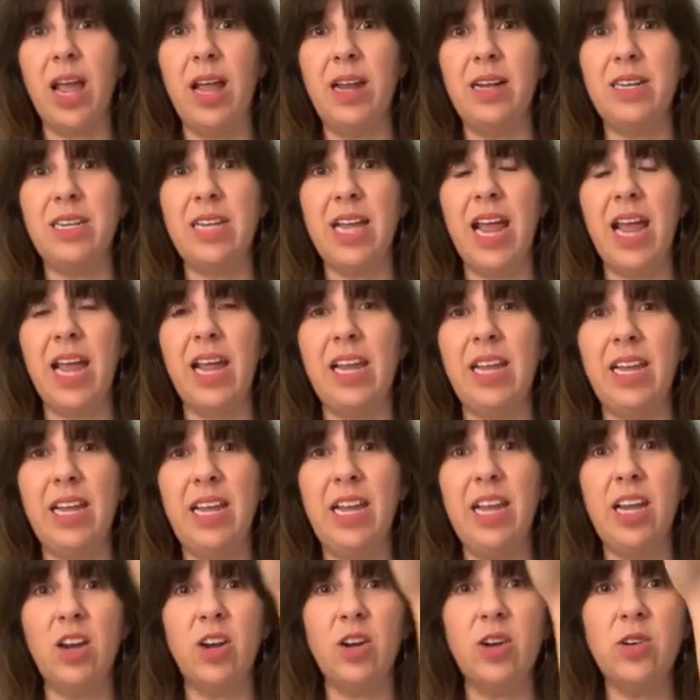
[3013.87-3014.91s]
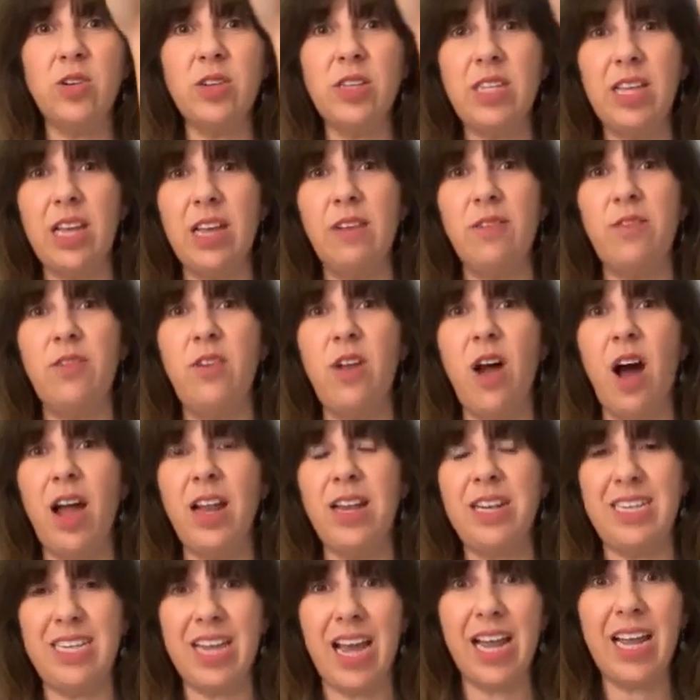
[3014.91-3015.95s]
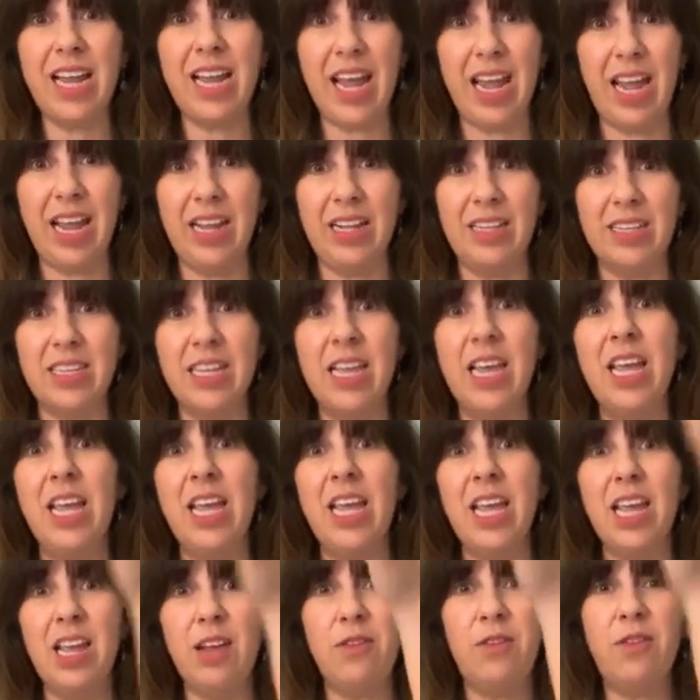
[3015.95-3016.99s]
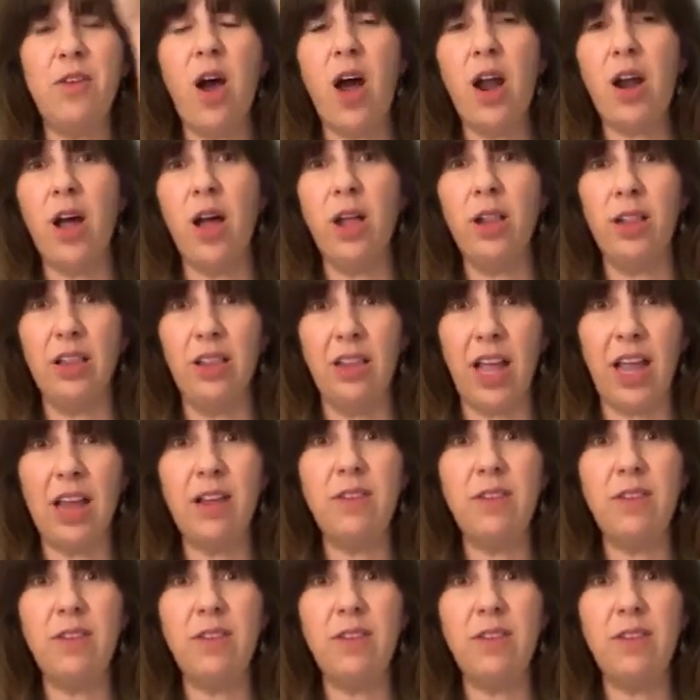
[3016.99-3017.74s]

it can take years, if not decades, if not a